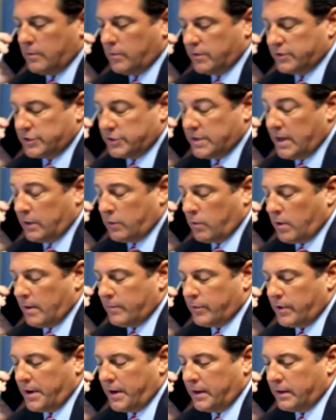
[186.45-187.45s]
covered
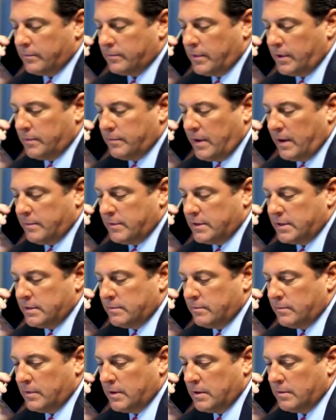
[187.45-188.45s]
every brutal
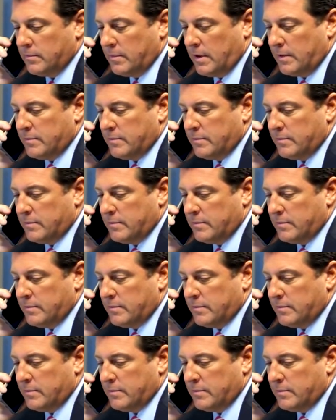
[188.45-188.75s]
blow.